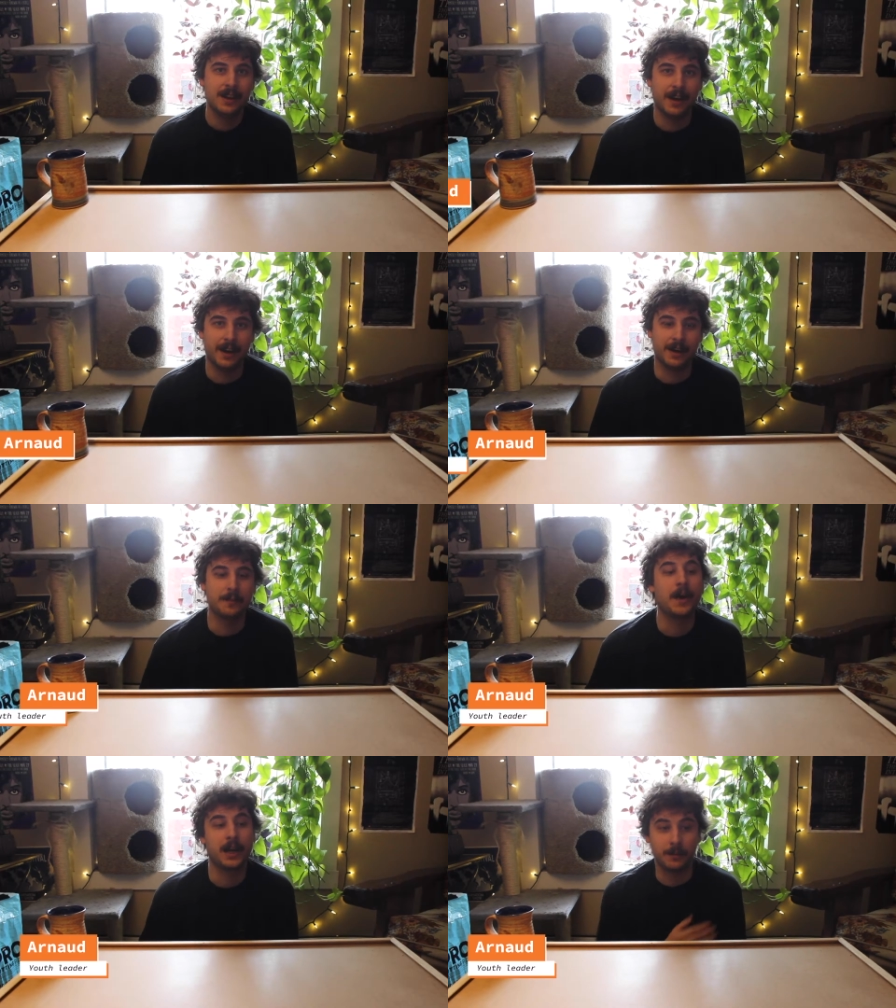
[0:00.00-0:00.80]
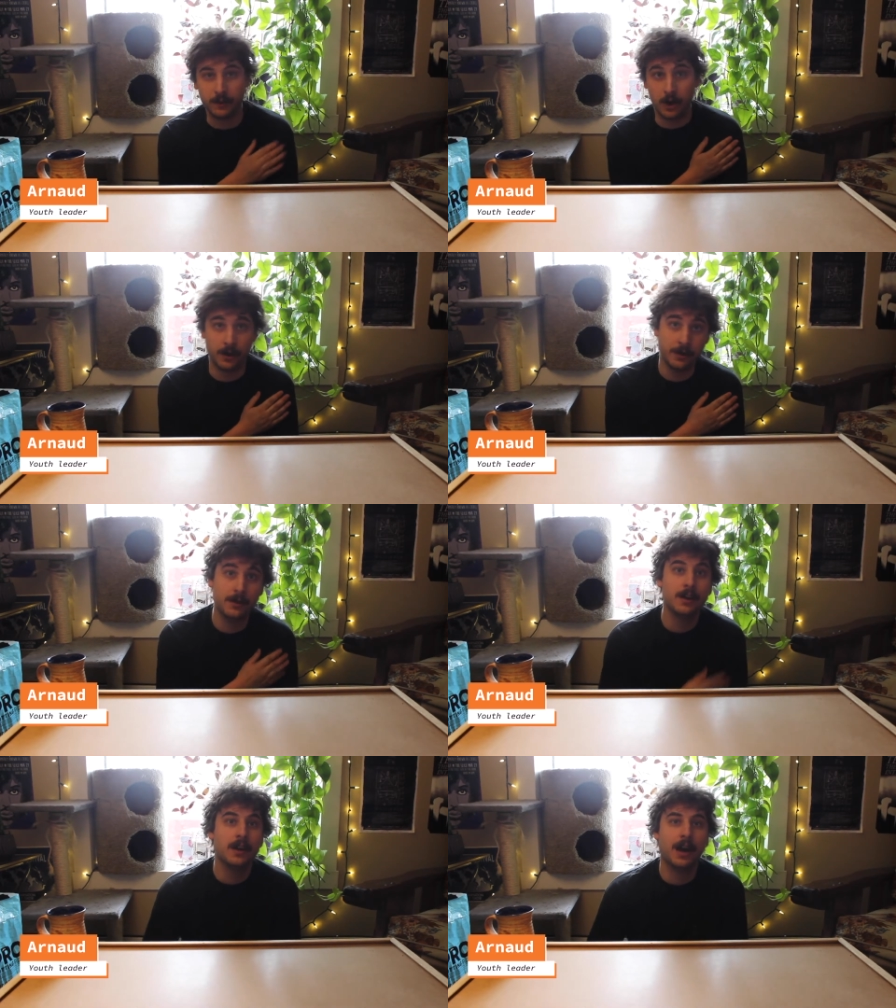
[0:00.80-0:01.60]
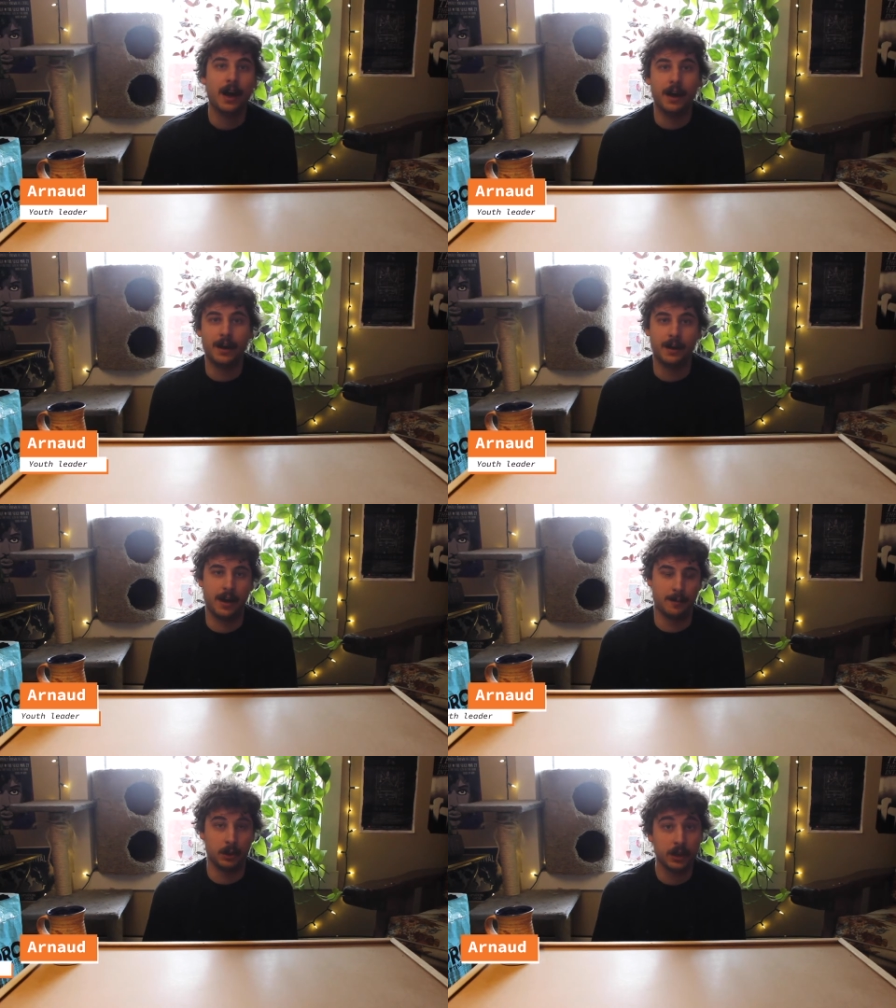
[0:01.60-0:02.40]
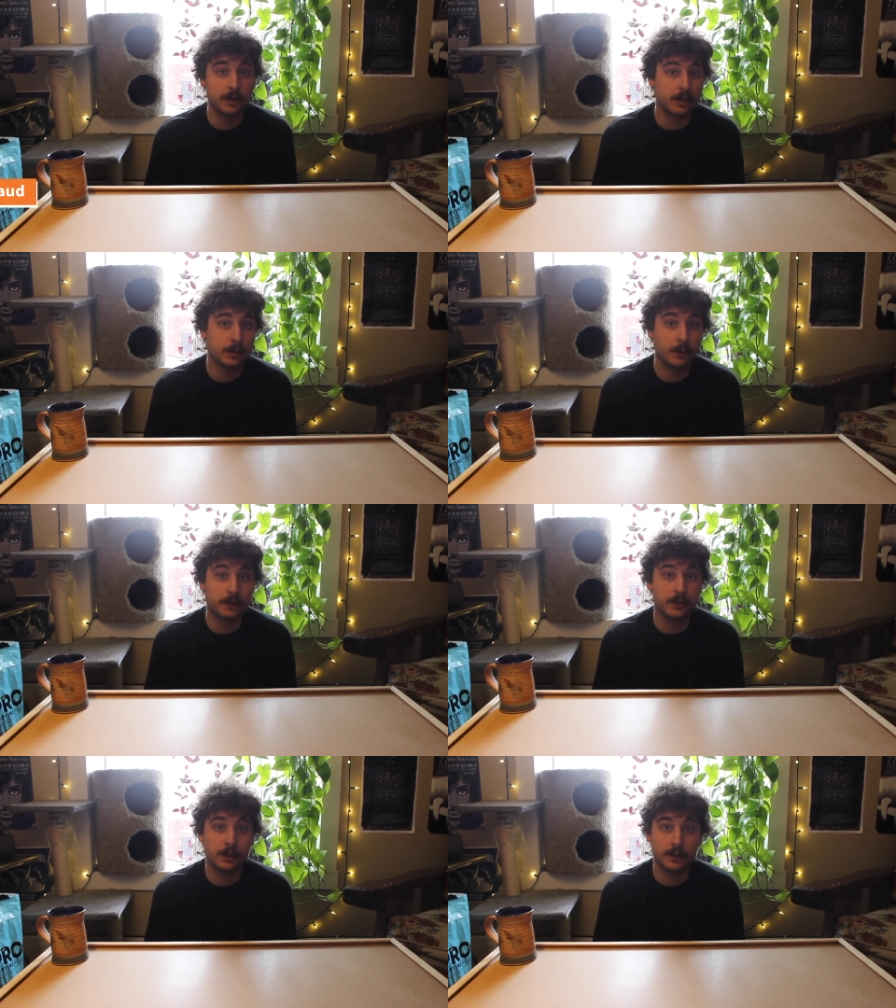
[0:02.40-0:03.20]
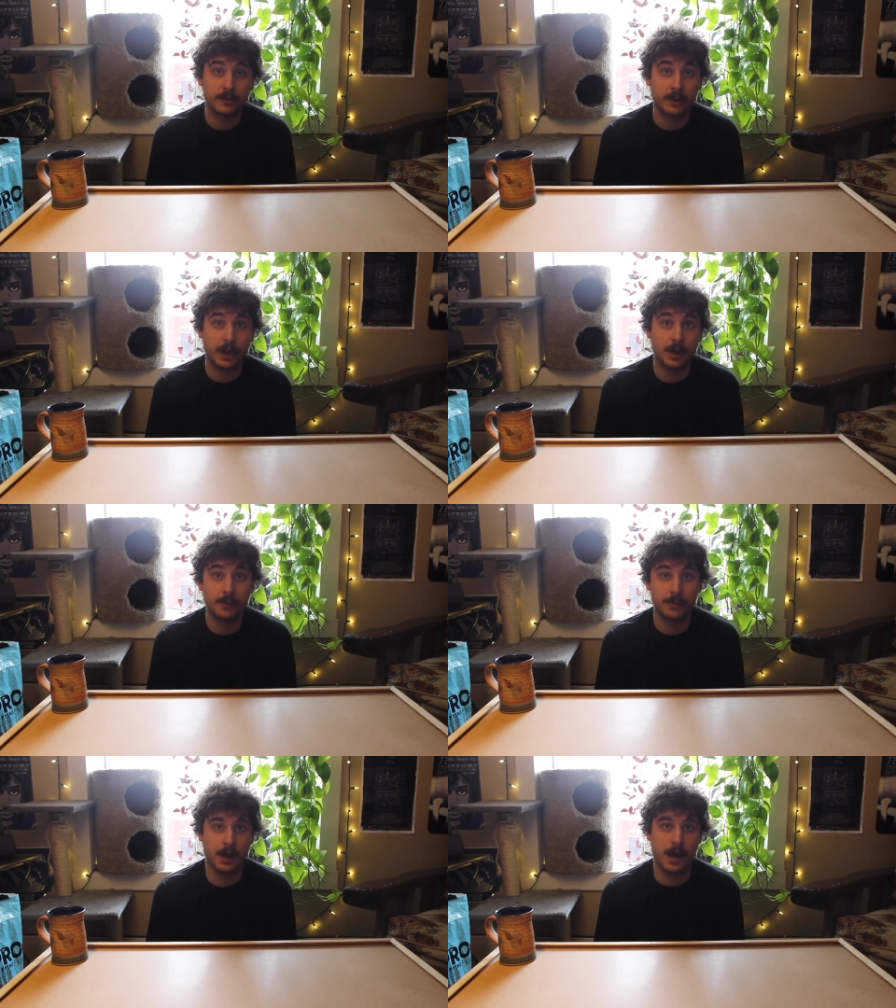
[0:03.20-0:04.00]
My name's Arno. I'm a leader at the Boys and Girls Club.